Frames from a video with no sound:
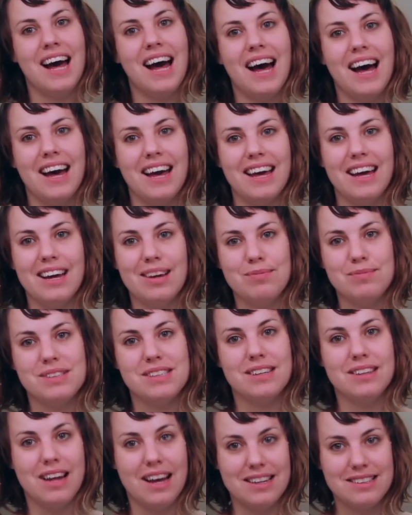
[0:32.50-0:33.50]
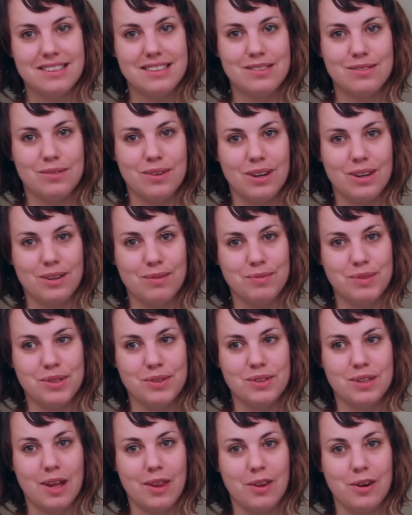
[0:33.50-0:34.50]
hi, I'm Celeste. Welcome
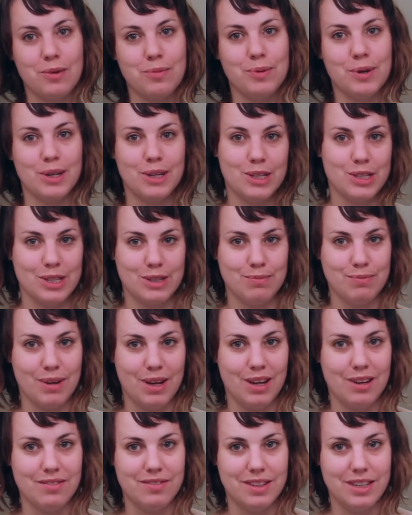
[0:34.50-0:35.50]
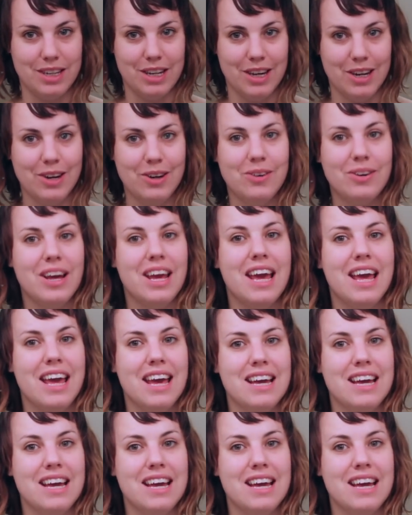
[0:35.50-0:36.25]
to another Bookish and Belle video.